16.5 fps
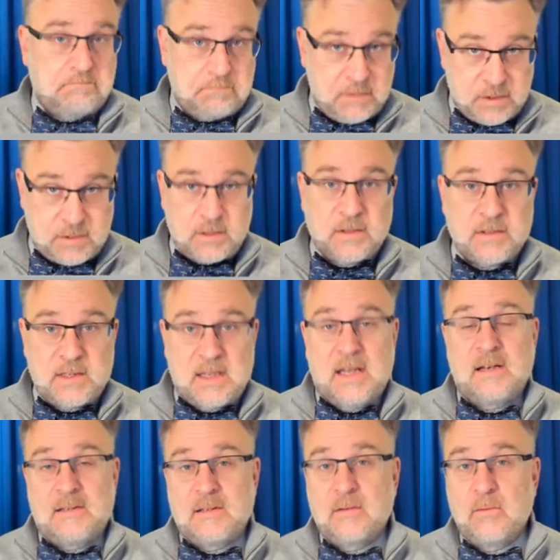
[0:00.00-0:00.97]
discuss
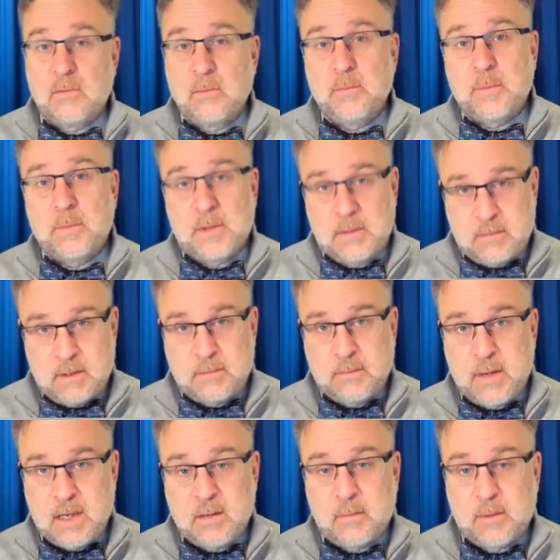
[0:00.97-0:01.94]
that as a group
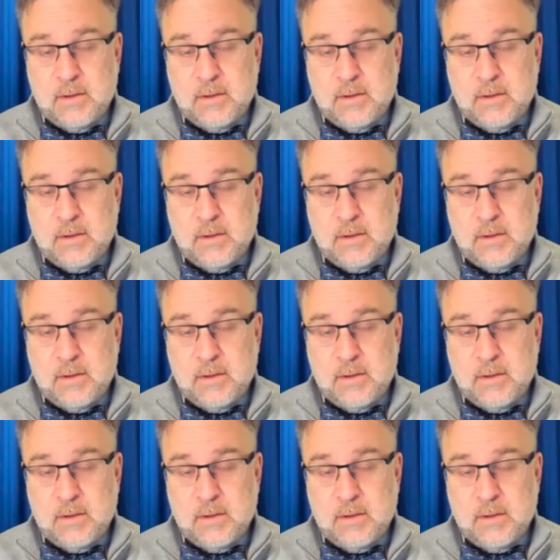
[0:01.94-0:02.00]
and make a